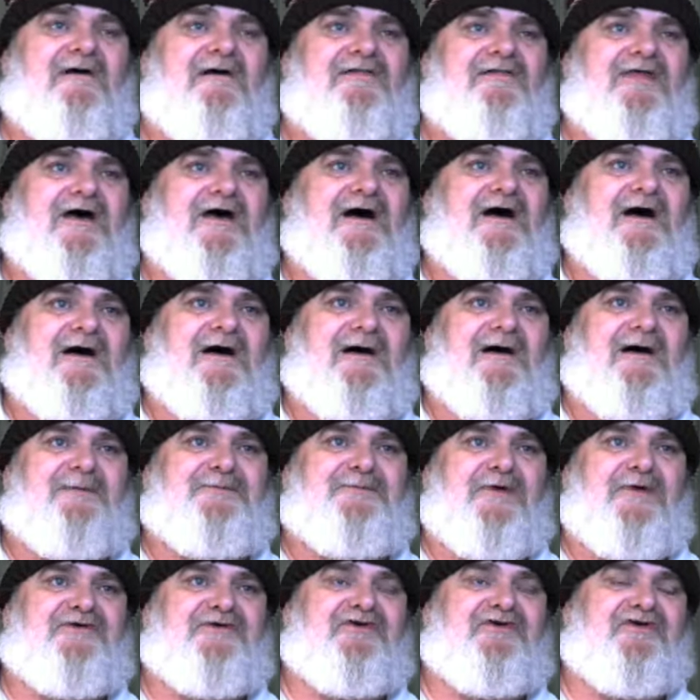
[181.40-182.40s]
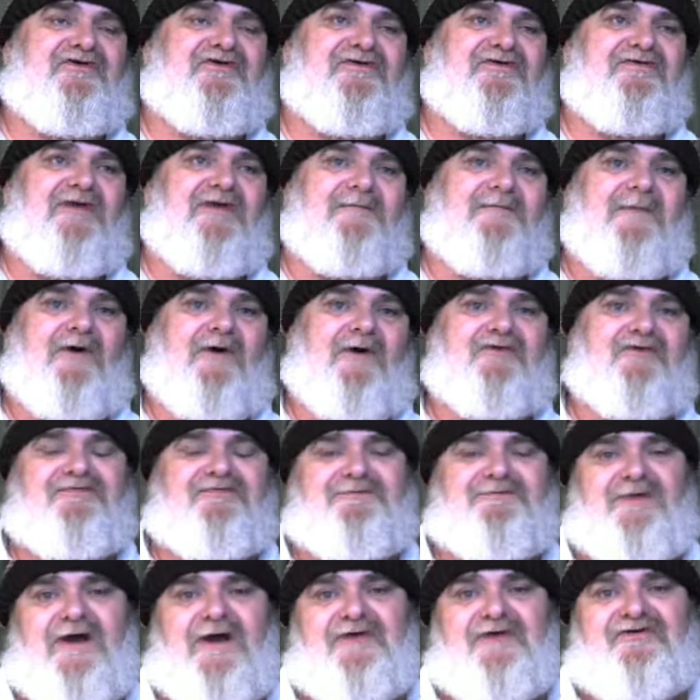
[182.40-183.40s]
the precious, the
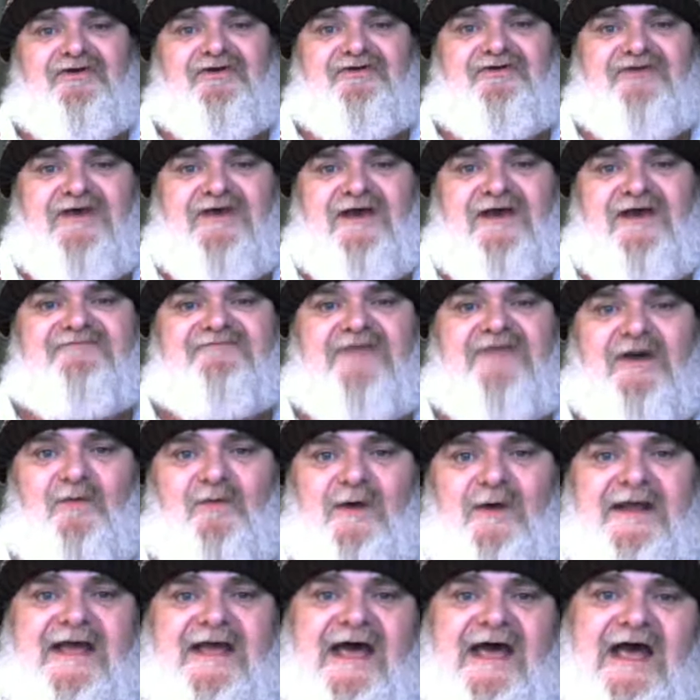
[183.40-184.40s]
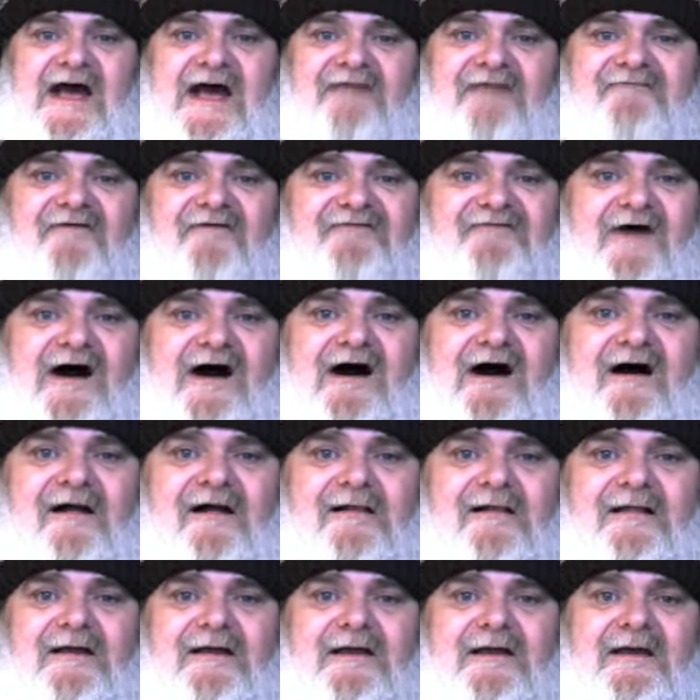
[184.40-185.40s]
most precious gift that we have of
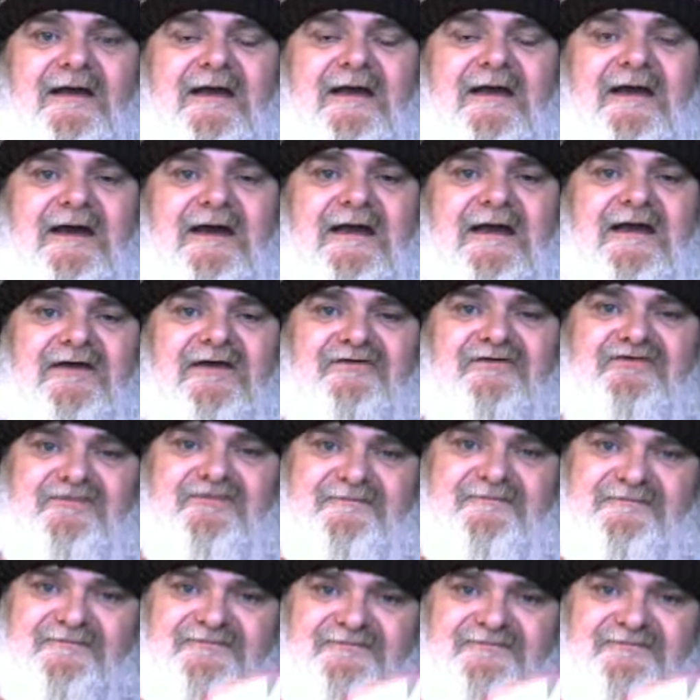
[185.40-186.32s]
all is